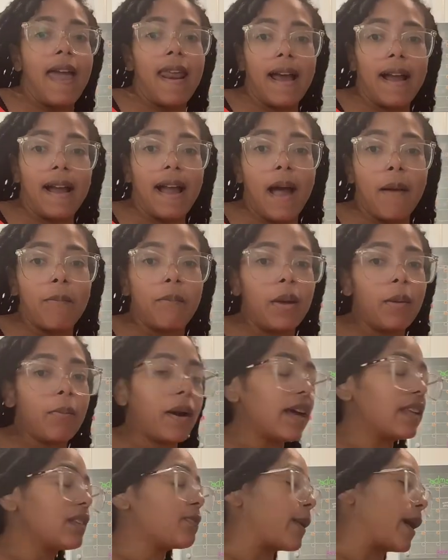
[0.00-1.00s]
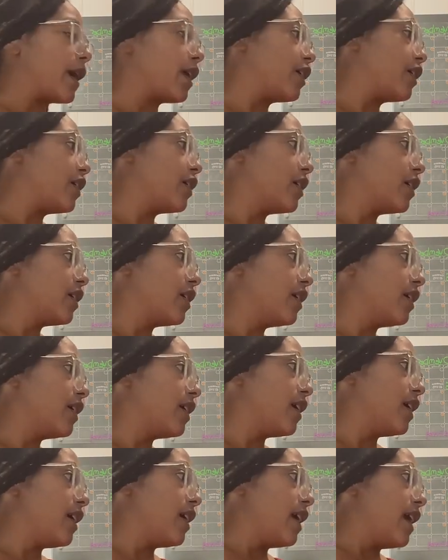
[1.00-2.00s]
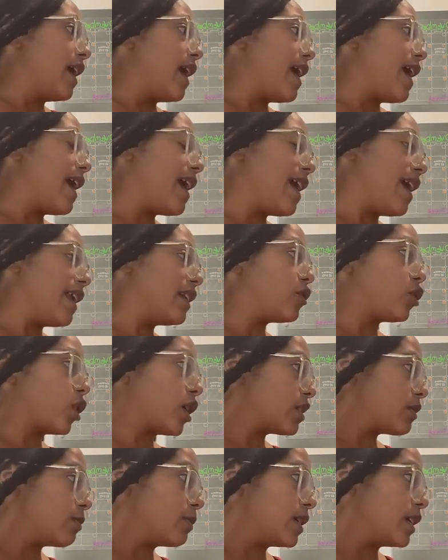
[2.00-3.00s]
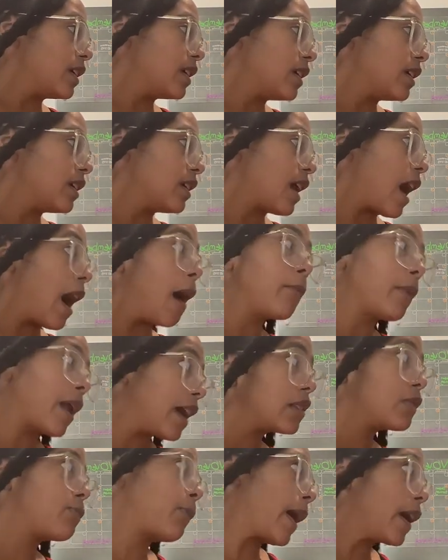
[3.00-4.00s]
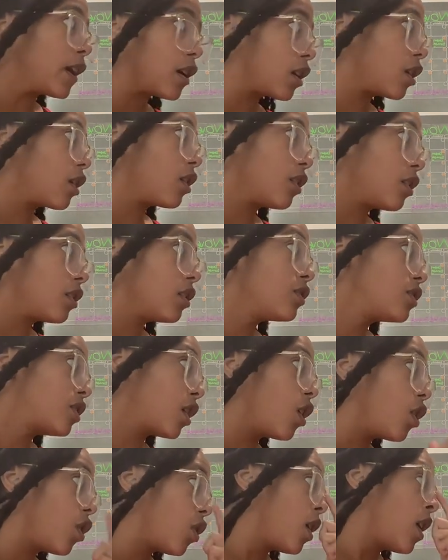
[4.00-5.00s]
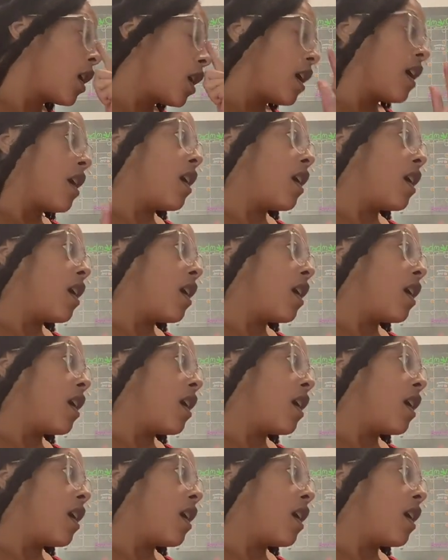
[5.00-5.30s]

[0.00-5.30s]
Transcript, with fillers: and I got bit by a spider. And trust me, I'm not Spider Girl, so.